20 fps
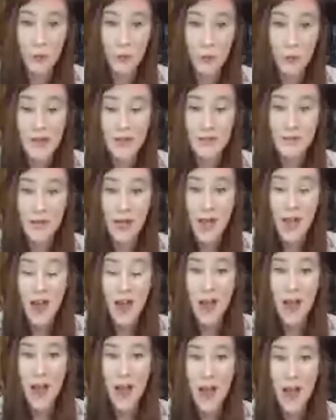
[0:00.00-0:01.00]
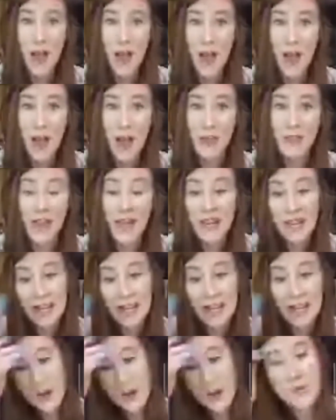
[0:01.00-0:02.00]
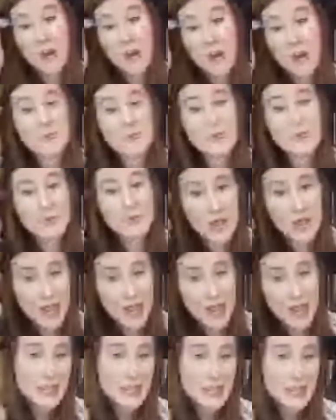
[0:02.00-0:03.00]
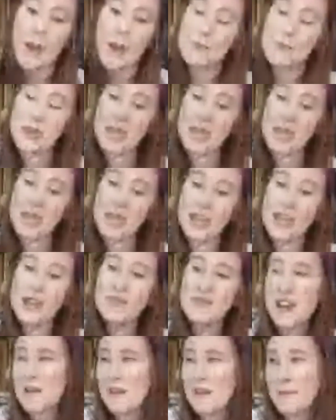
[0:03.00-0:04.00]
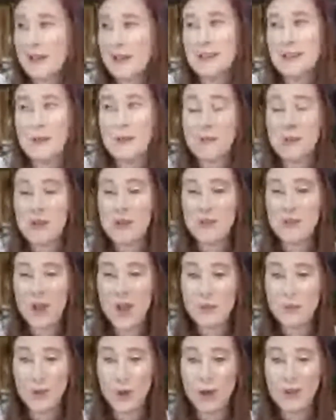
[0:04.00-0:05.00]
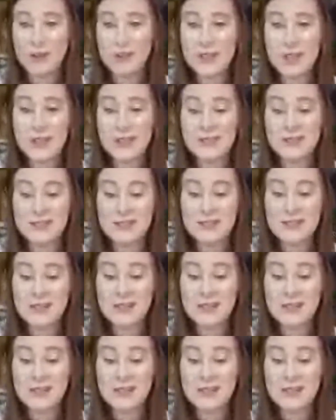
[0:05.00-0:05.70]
travel because that is one of my biggest pet peeves, if not my biggest pet peeve in books, is